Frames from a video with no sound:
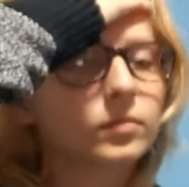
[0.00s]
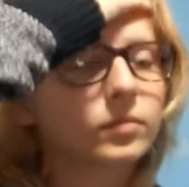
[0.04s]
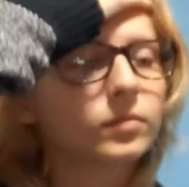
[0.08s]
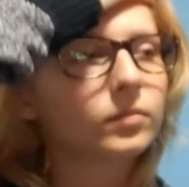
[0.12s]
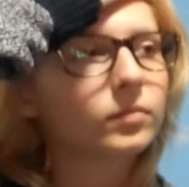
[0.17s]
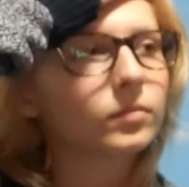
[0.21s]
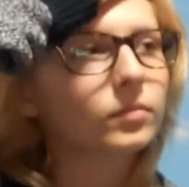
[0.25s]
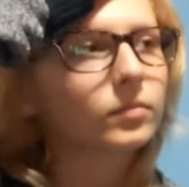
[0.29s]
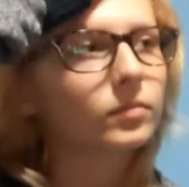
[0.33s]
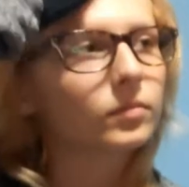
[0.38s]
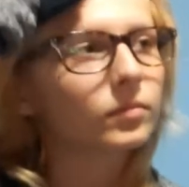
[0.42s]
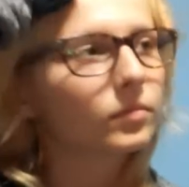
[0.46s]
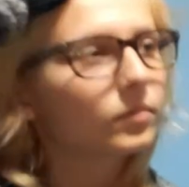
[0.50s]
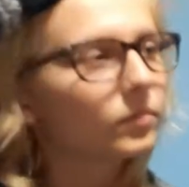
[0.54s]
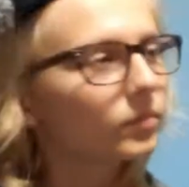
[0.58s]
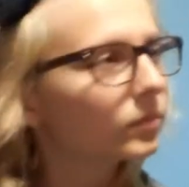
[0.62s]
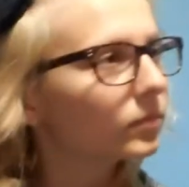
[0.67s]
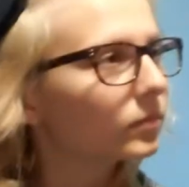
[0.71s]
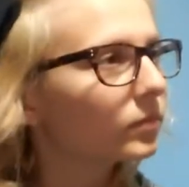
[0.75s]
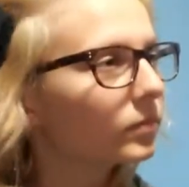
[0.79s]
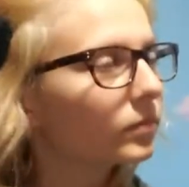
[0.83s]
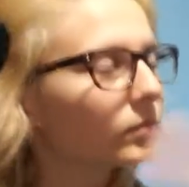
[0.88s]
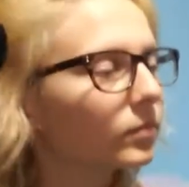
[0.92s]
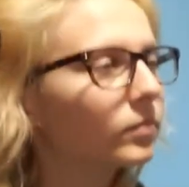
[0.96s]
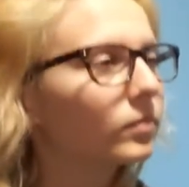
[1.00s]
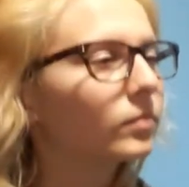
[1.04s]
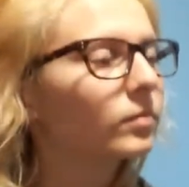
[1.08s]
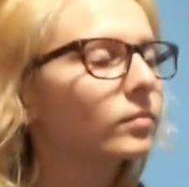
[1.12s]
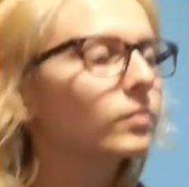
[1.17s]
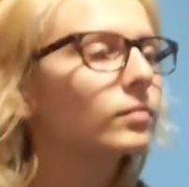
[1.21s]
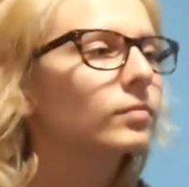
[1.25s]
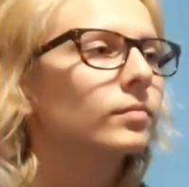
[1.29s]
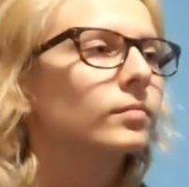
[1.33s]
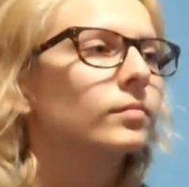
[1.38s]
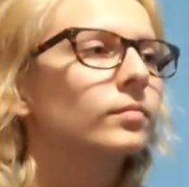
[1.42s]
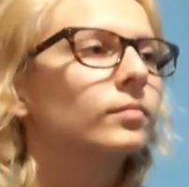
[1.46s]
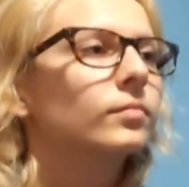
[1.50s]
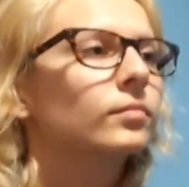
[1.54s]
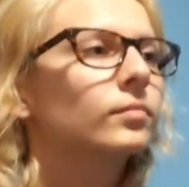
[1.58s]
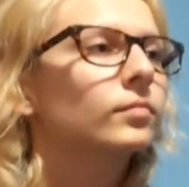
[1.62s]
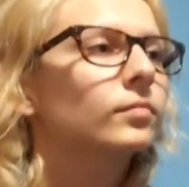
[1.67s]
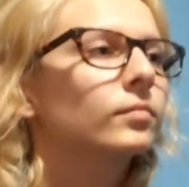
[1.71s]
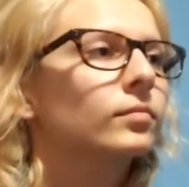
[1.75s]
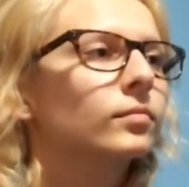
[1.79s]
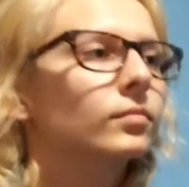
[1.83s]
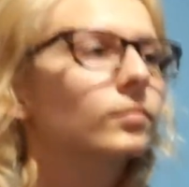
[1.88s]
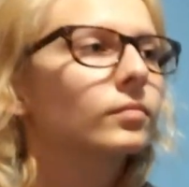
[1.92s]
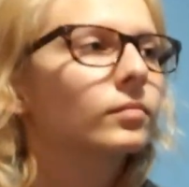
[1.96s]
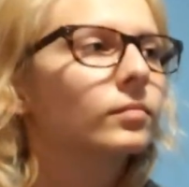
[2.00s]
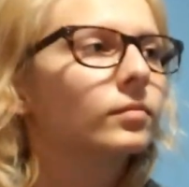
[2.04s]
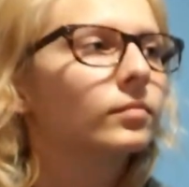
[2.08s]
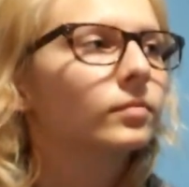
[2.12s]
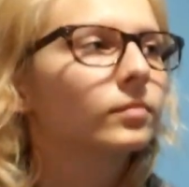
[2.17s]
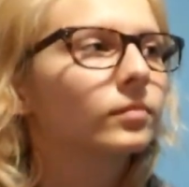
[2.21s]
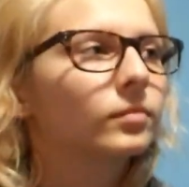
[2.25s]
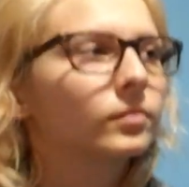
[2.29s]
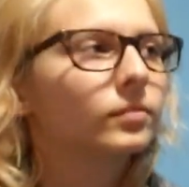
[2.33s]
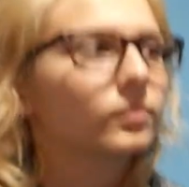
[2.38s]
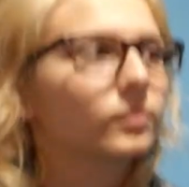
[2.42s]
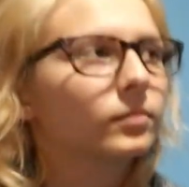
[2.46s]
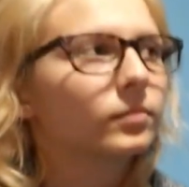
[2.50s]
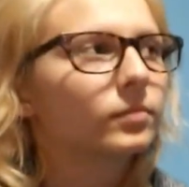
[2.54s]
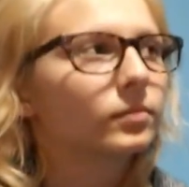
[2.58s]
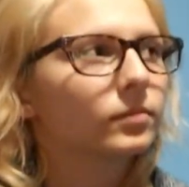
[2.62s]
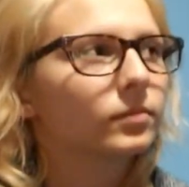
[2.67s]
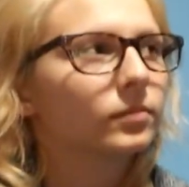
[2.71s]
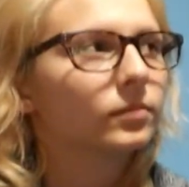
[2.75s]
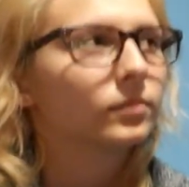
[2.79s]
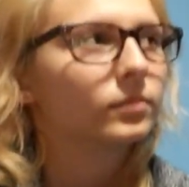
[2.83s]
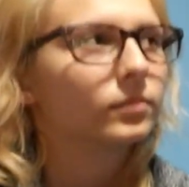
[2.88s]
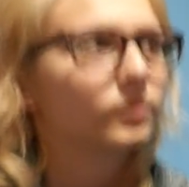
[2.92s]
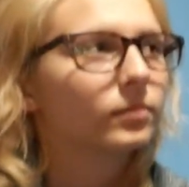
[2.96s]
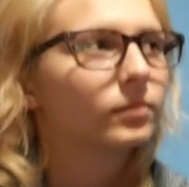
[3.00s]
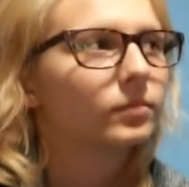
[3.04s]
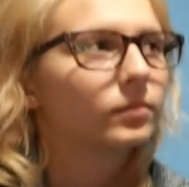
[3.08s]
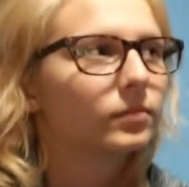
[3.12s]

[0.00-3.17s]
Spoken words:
The person shown says nothing.